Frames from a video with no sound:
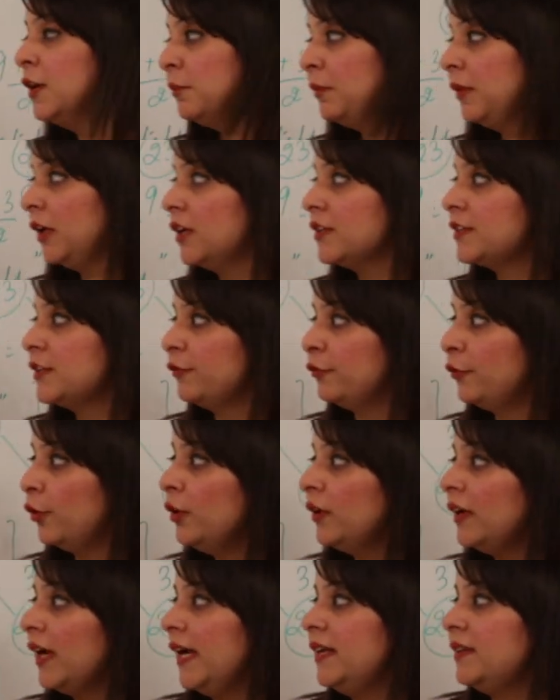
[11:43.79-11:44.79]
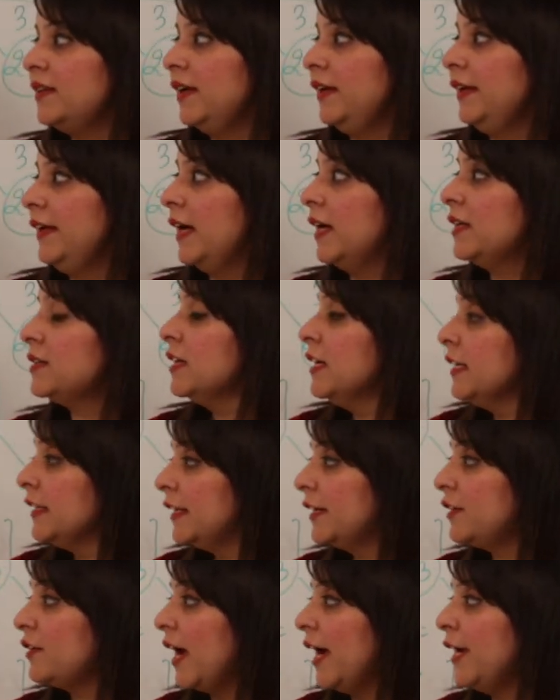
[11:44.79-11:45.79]
Because the four criteria,
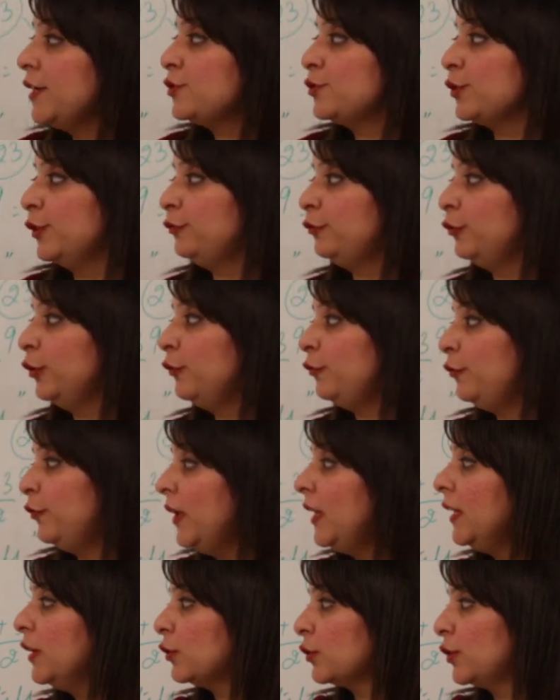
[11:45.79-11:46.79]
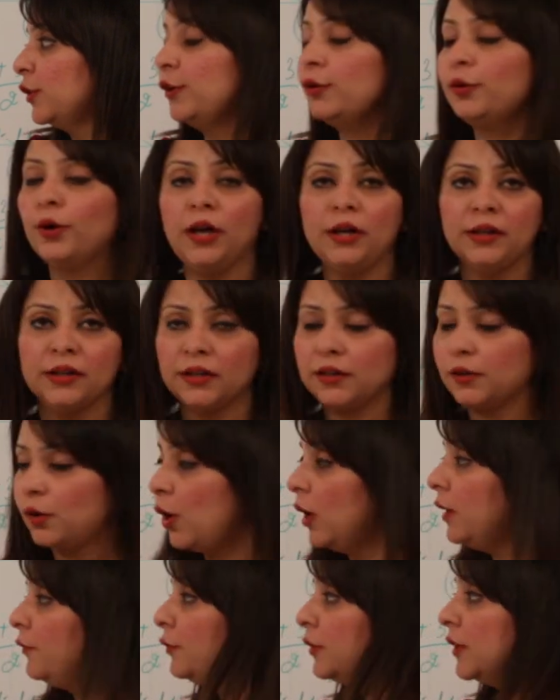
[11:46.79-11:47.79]
the triad should fulfill the all, uh,
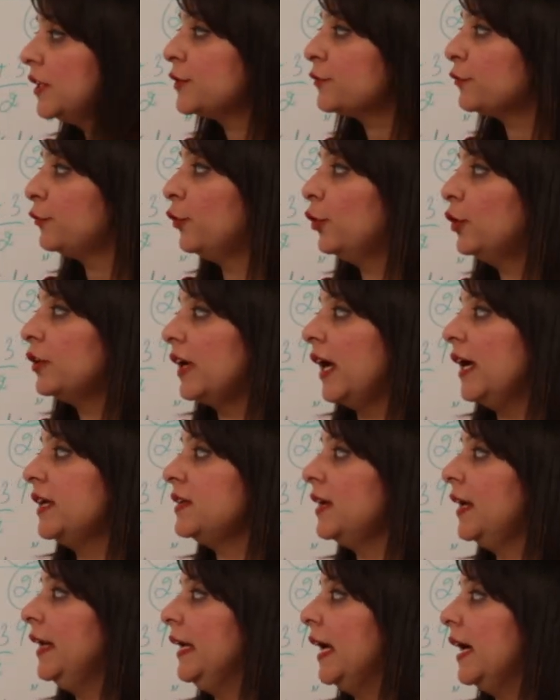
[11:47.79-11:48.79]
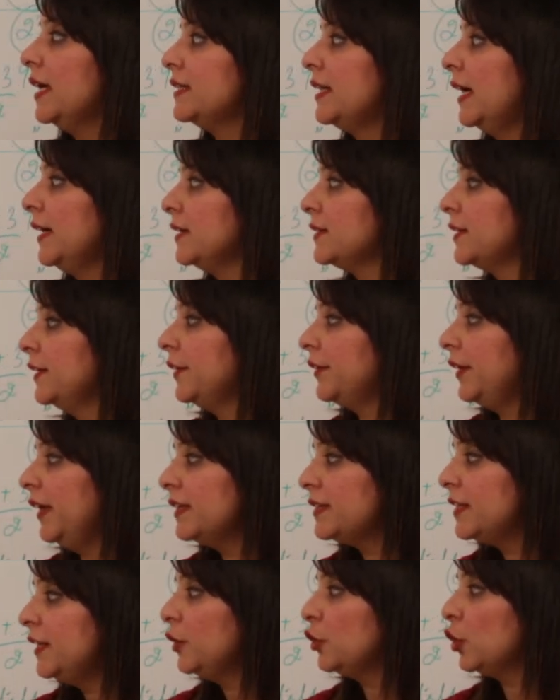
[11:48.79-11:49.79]
all these four criteria, that is
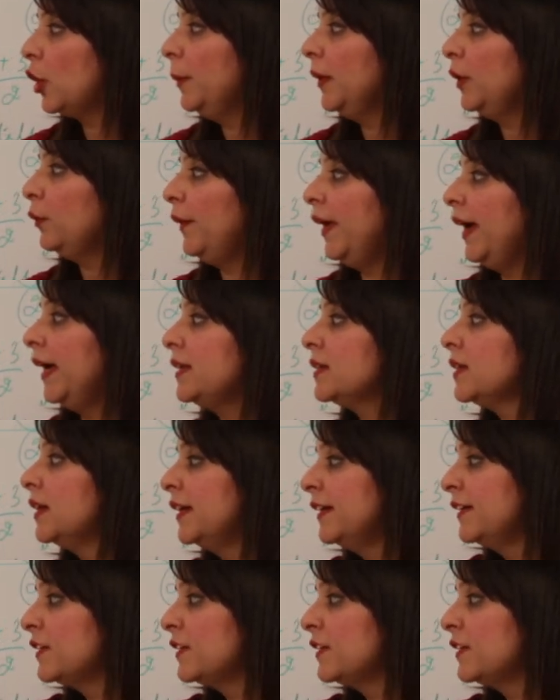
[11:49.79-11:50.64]
increasing atomic weight,